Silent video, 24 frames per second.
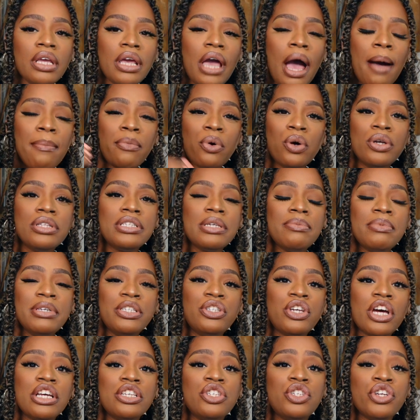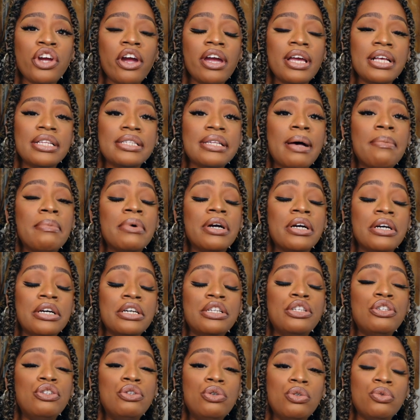I'm going to be just sharing some
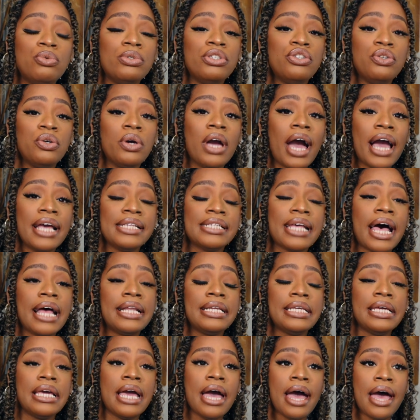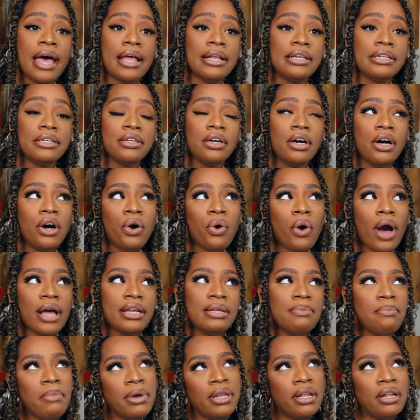good news with you guys at the end or
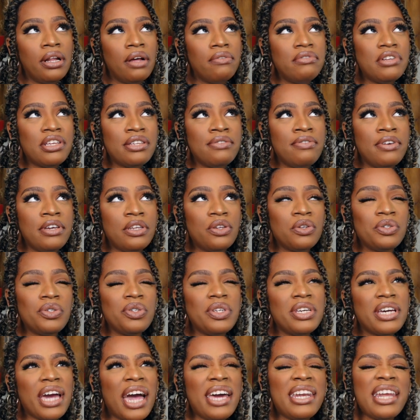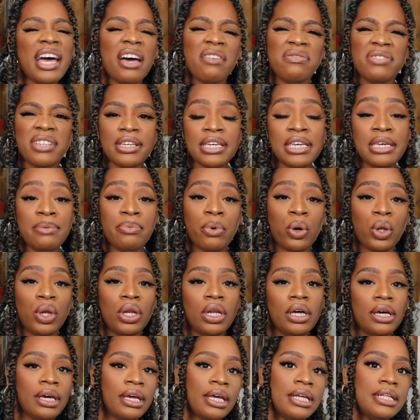at the middle of this video, so you kind of have to keep on
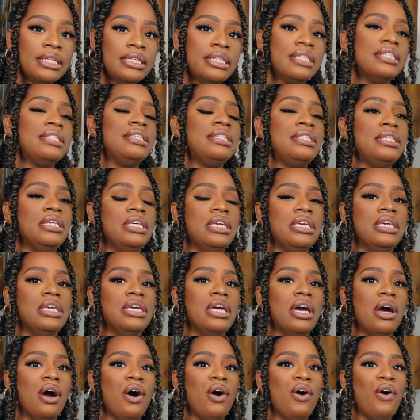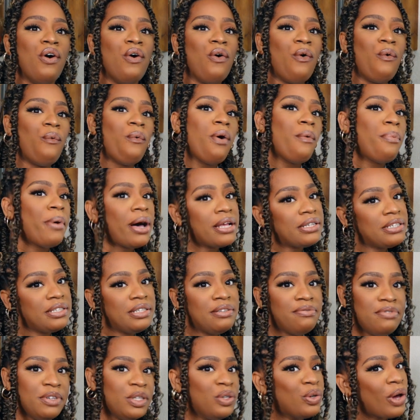looking to see what part of
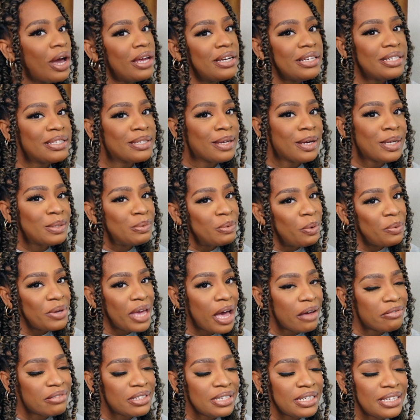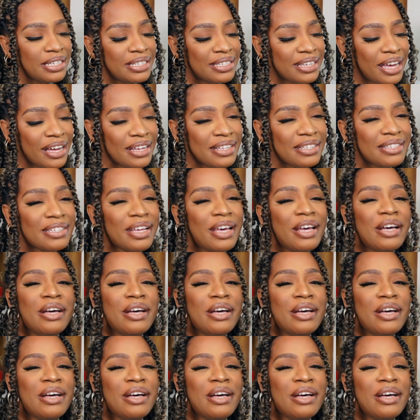the video I discuss what we have to discuss.